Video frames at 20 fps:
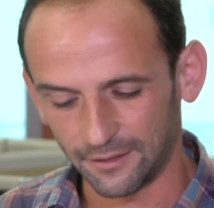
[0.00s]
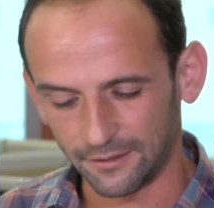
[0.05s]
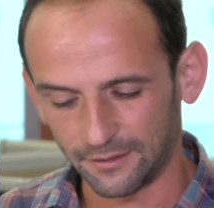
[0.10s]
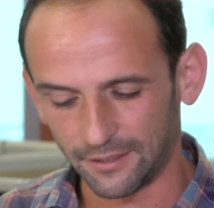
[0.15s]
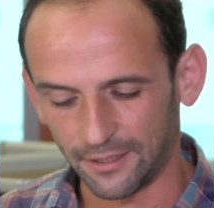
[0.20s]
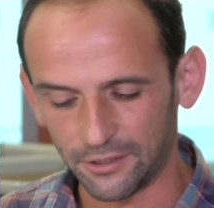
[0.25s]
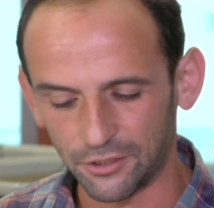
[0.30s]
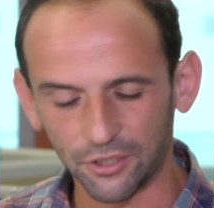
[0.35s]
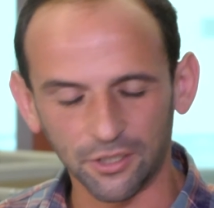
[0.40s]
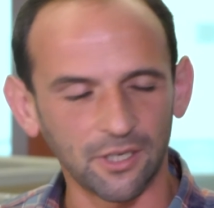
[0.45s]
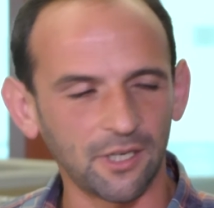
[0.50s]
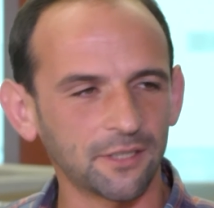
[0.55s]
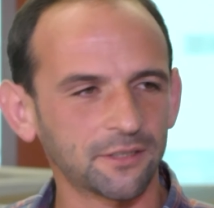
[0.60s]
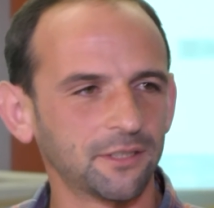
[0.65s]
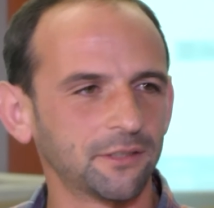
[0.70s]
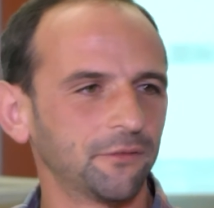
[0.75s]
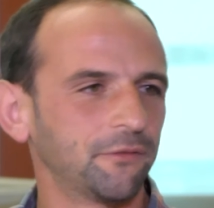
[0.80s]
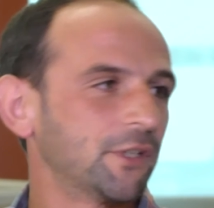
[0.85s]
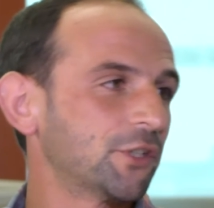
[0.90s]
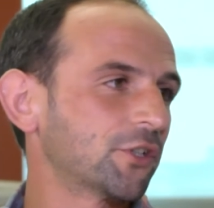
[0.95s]
Tench
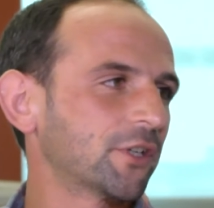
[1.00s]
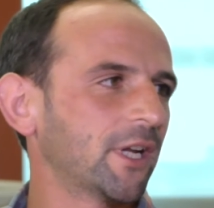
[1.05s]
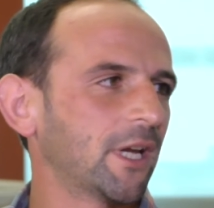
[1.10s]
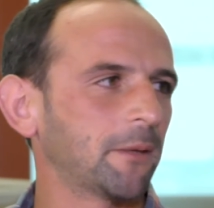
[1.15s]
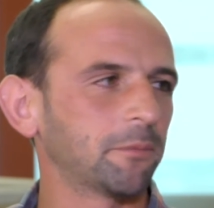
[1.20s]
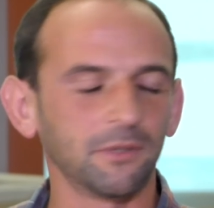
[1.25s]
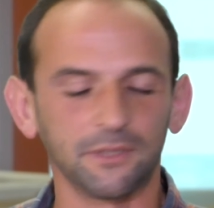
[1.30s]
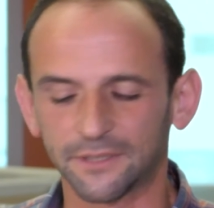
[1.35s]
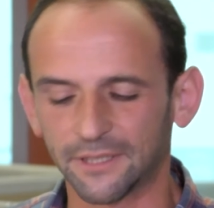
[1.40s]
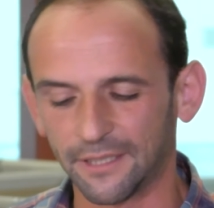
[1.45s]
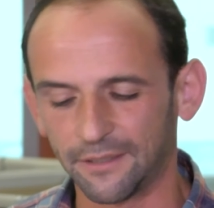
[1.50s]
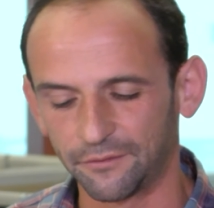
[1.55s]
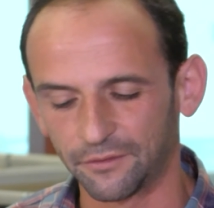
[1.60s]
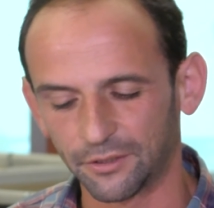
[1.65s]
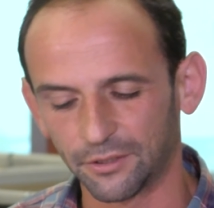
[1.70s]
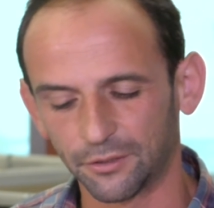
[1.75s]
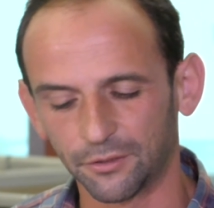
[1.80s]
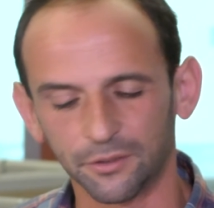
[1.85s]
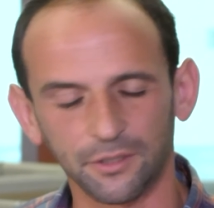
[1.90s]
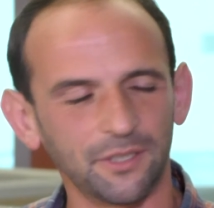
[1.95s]
Cox is a venture capitalist. I
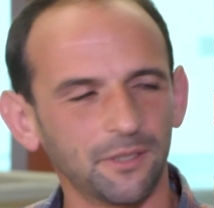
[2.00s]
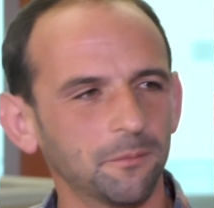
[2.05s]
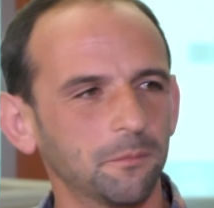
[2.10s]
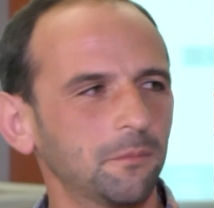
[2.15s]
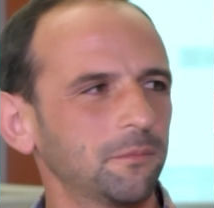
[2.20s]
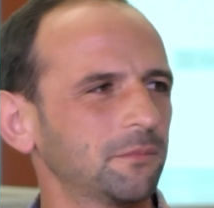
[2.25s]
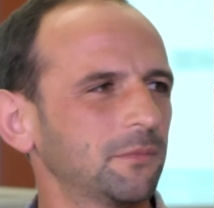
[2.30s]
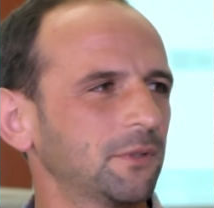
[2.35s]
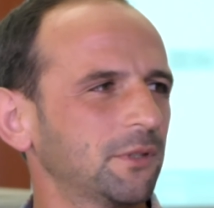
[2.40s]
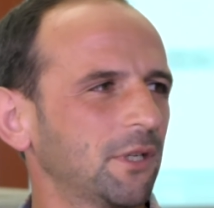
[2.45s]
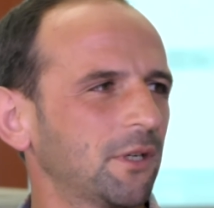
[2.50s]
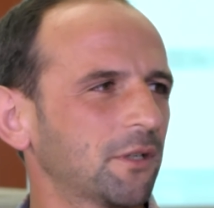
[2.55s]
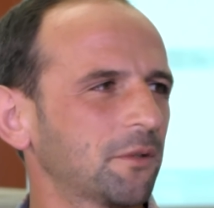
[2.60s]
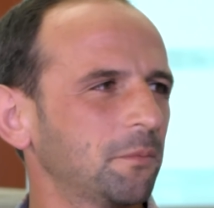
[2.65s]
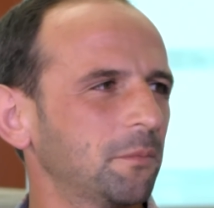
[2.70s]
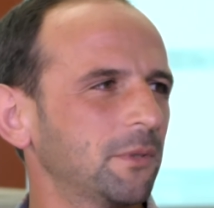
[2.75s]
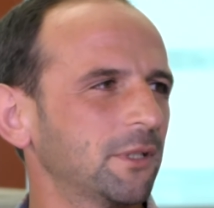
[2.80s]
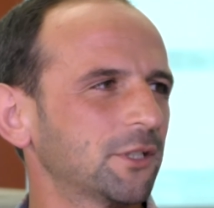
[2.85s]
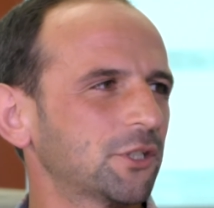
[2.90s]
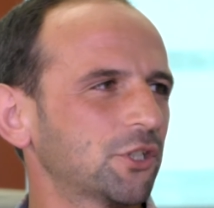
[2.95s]
haven't heard him
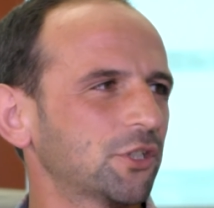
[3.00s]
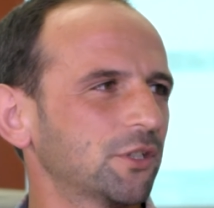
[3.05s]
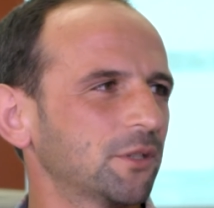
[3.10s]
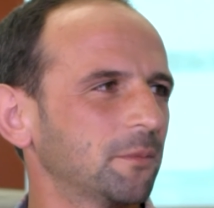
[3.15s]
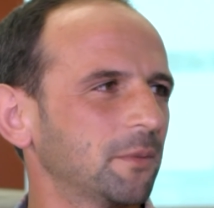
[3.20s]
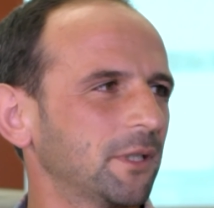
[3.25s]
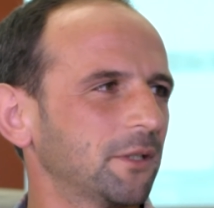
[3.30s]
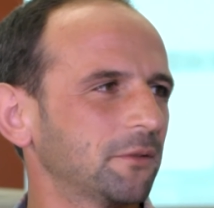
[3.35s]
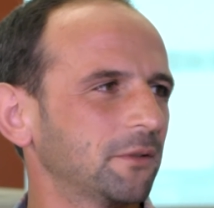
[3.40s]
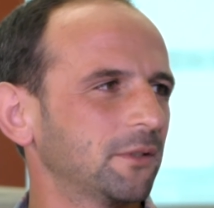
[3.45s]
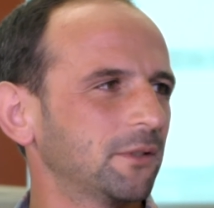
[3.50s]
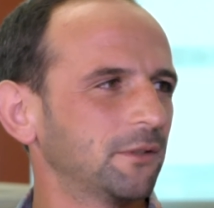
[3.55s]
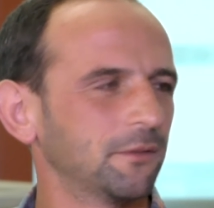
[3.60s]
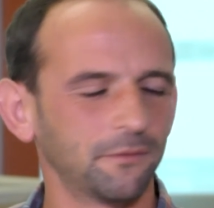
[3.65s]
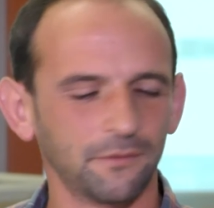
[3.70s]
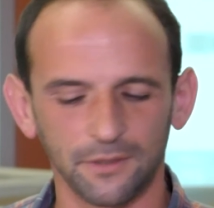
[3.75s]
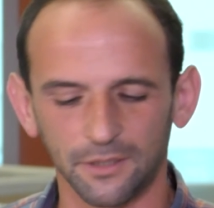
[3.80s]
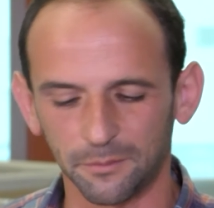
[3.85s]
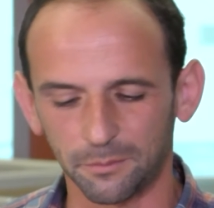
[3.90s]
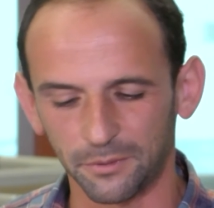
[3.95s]
talk much about
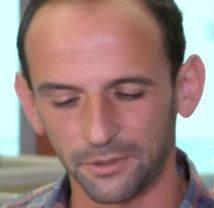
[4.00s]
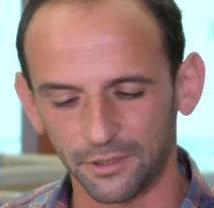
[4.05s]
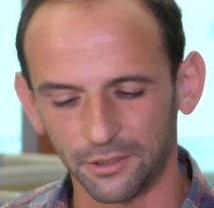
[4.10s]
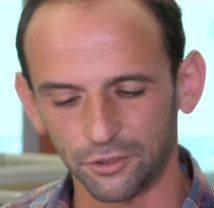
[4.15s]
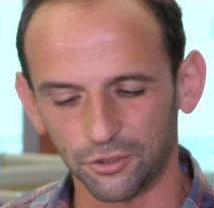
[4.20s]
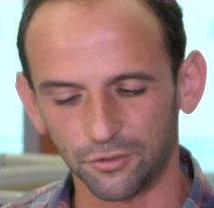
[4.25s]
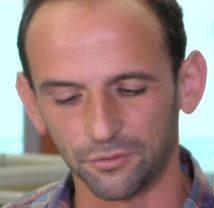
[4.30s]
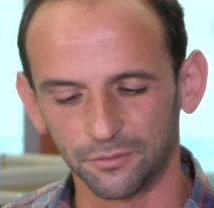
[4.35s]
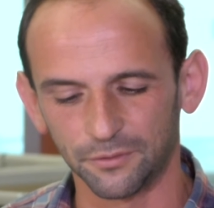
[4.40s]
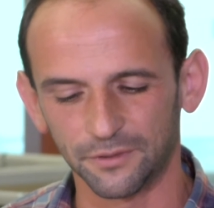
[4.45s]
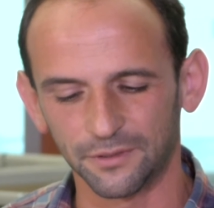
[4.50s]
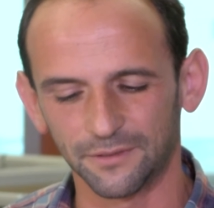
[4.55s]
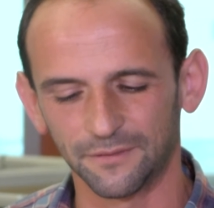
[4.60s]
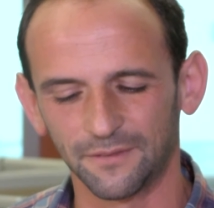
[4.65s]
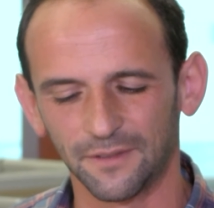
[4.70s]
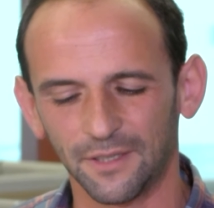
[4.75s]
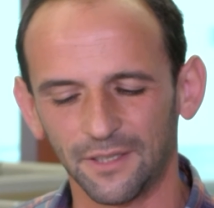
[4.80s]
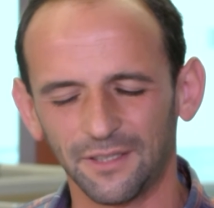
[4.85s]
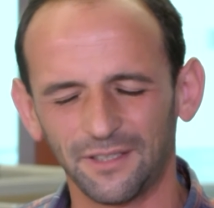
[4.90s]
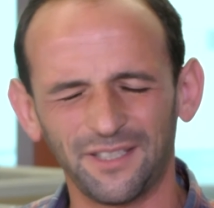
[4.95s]
development issues.
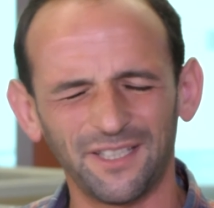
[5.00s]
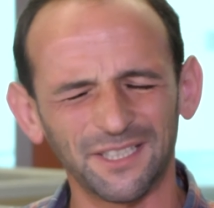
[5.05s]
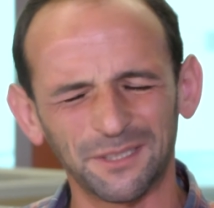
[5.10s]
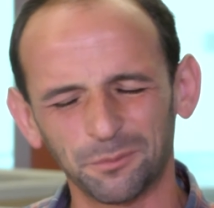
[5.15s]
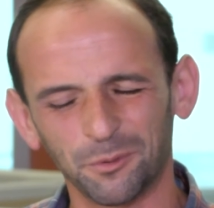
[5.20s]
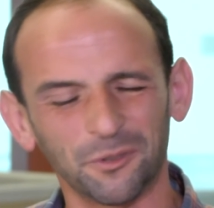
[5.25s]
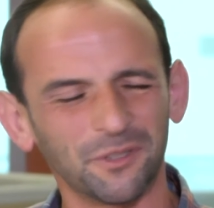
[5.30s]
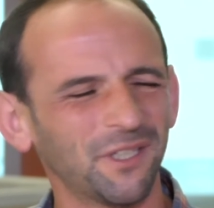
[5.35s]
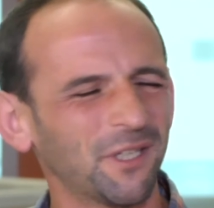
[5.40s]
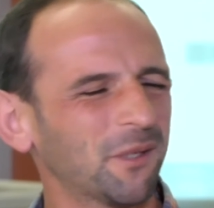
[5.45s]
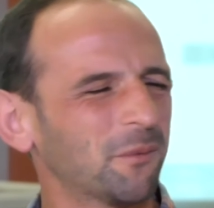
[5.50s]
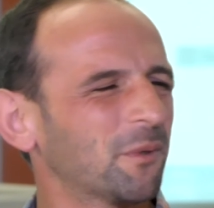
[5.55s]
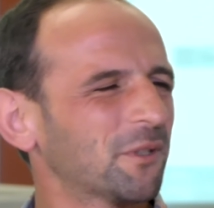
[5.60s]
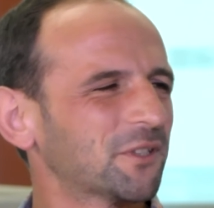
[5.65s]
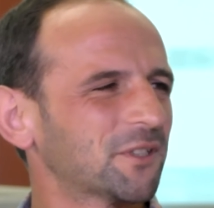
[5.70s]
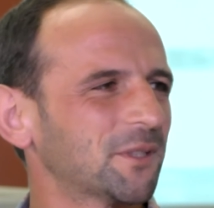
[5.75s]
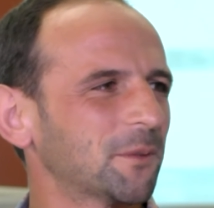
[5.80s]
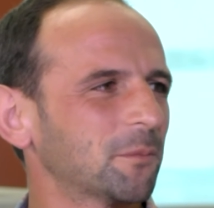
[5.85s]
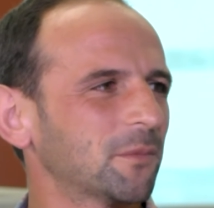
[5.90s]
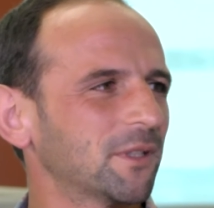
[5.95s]
He has spoken out
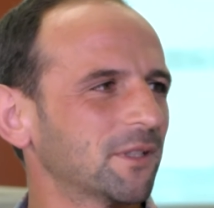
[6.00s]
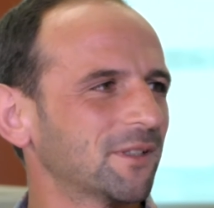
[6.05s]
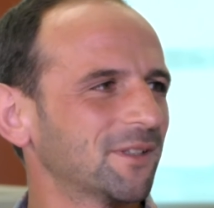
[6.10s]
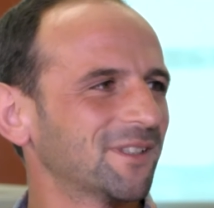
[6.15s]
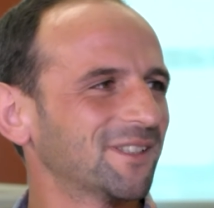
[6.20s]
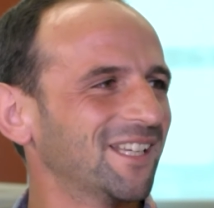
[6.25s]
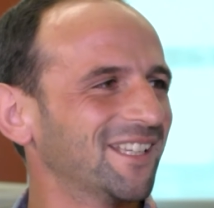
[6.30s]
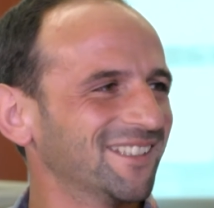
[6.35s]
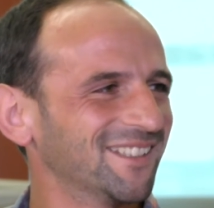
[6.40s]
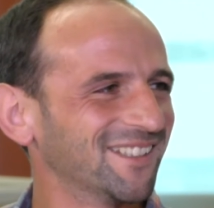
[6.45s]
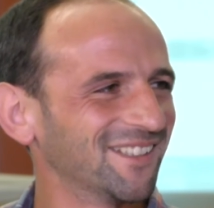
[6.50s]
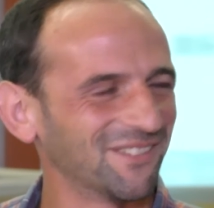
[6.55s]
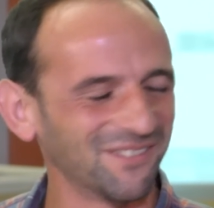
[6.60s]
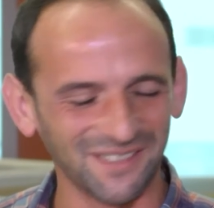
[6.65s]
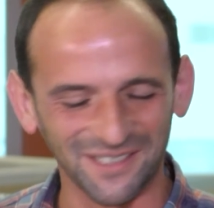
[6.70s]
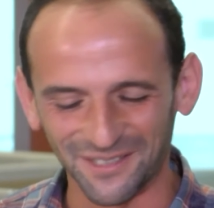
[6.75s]
about something.